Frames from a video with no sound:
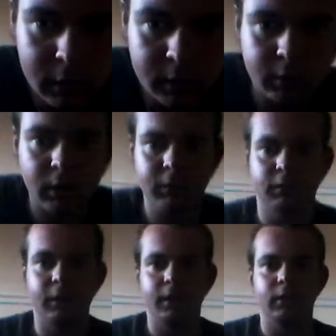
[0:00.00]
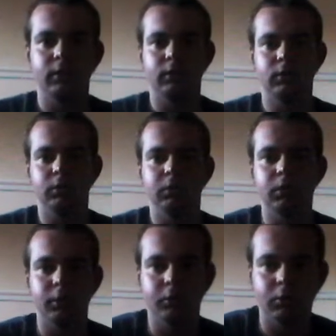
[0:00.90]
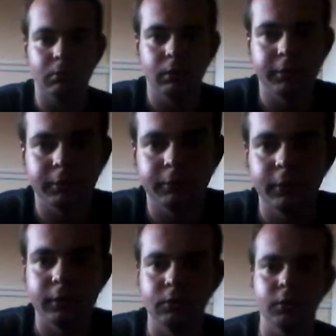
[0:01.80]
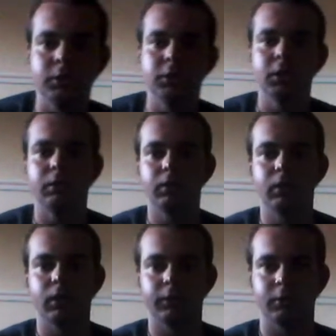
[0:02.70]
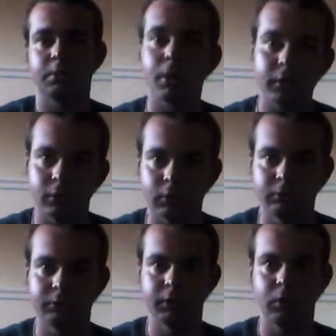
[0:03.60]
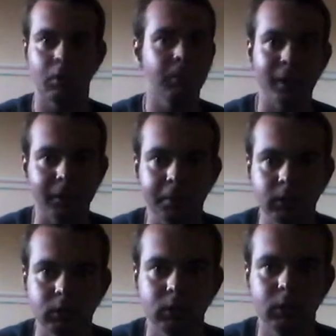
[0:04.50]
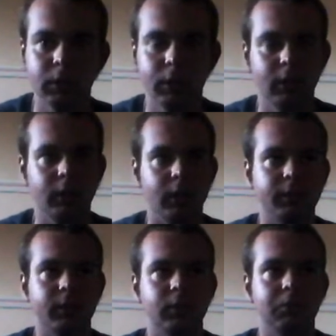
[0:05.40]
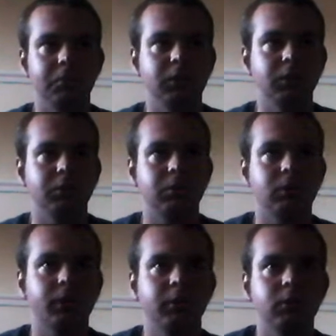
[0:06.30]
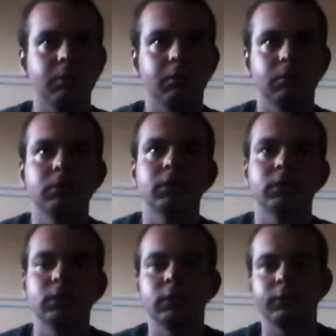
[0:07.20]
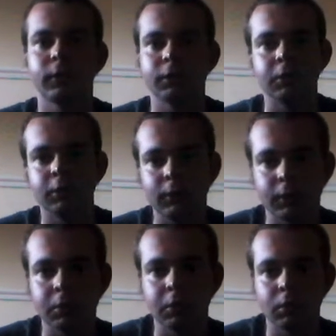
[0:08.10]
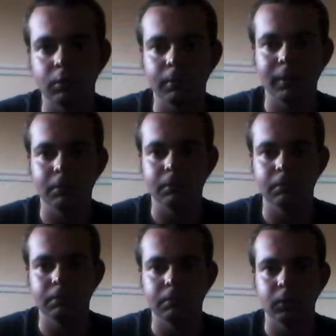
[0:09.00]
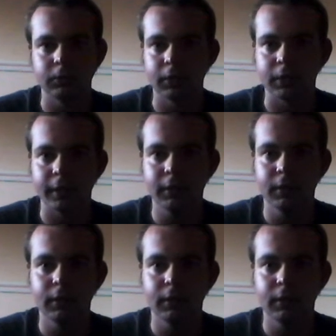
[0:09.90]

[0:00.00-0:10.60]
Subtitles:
So let's say you're going somewhere with your friend, and you're going like to the park or something, or Blackpool, and then that means you'd say to your mum, if I can go to Blackpool for the day,